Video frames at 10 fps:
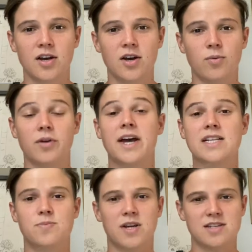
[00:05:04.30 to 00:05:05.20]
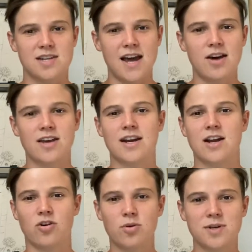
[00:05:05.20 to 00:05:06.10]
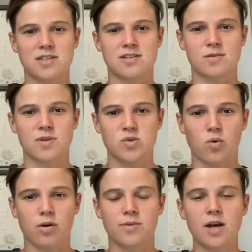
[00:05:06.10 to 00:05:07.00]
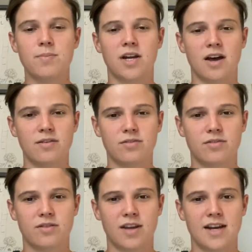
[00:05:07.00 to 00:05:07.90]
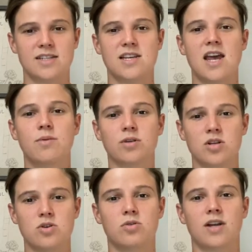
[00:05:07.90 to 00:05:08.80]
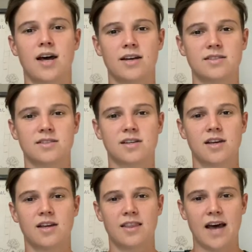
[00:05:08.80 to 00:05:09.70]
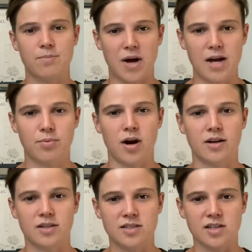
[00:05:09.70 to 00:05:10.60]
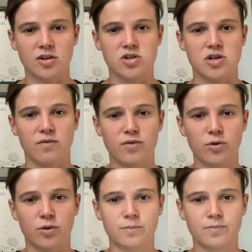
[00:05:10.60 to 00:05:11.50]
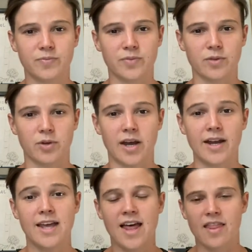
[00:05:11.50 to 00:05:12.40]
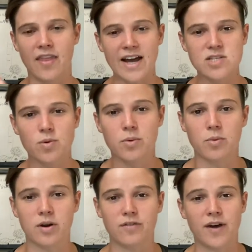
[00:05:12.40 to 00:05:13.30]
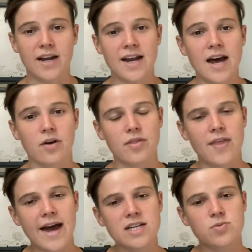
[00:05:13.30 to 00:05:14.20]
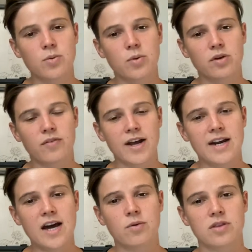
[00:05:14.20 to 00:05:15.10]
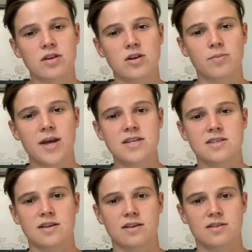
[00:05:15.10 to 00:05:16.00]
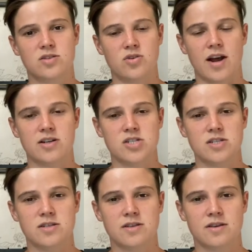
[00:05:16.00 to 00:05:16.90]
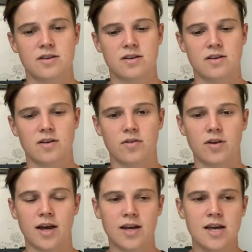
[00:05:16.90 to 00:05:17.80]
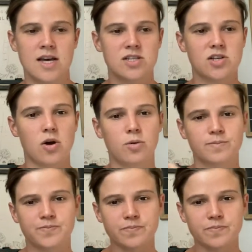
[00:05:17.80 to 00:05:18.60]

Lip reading: Well, that's because now that aerobic system has warmed up enough and it's able to utilize that byproduct as energy and fuel. Okay. That's what we want to find out. That's what we want to find out within your pacing strategies. Okay. So